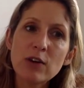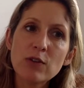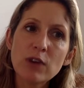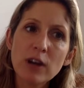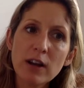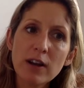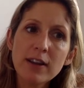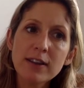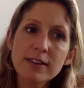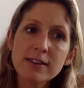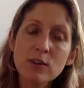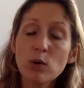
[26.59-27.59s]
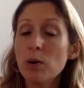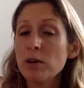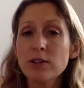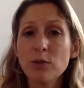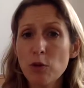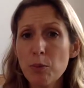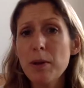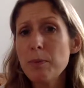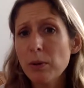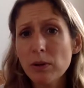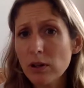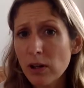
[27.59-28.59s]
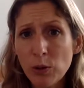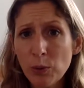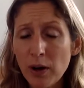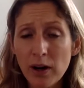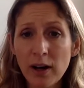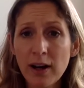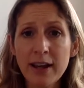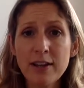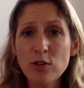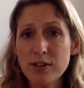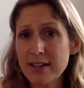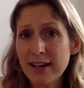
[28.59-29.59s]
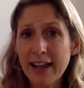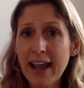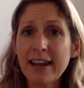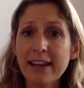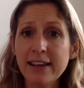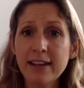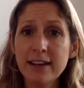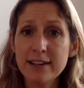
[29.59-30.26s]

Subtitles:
for clients or for people who are interested in getting